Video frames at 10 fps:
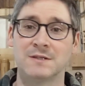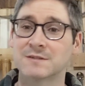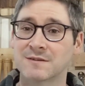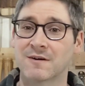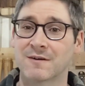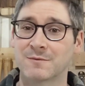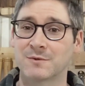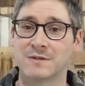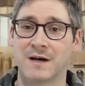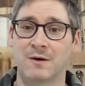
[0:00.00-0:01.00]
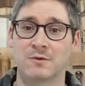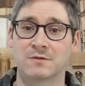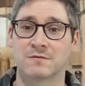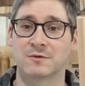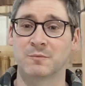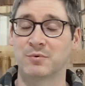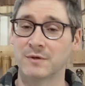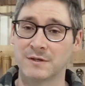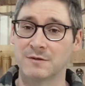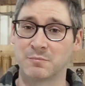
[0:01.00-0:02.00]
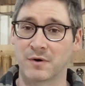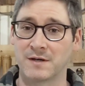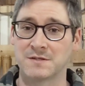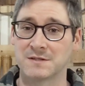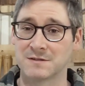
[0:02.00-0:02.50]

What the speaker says: decent hardwood dowels for a pretty good price